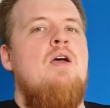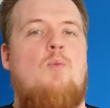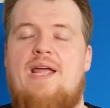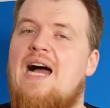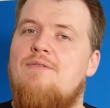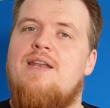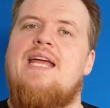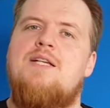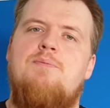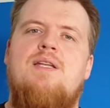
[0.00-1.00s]
We have an
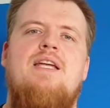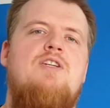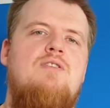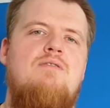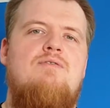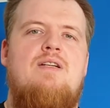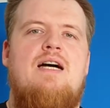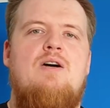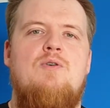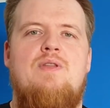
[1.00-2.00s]
explanation for
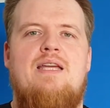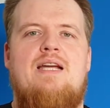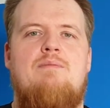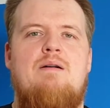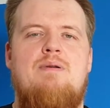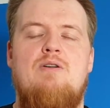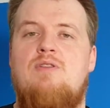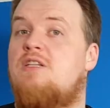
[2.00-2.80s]
how they come about.